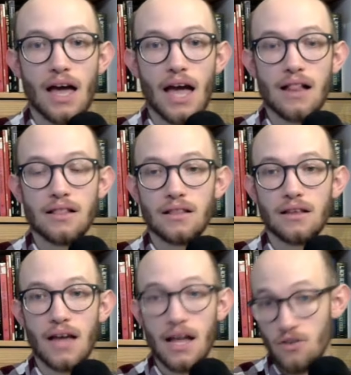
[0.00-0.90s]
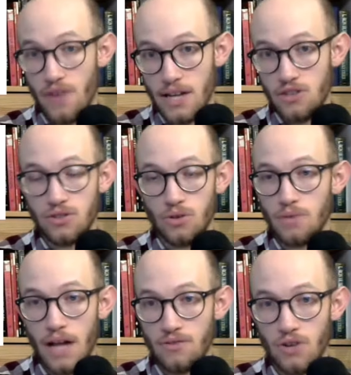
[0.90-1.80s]
L R H,
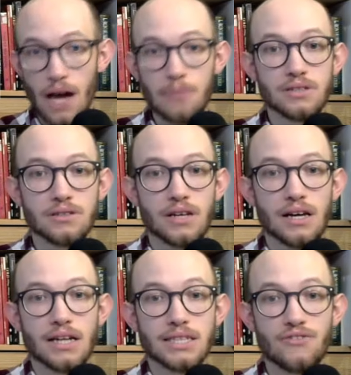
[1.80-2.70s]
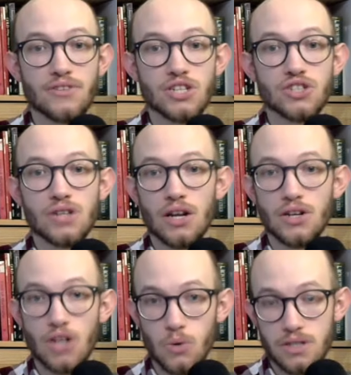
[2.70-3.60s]
so L. Ron Hubbard, definition
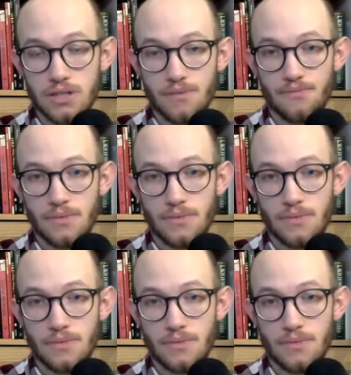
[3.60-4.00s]
notes.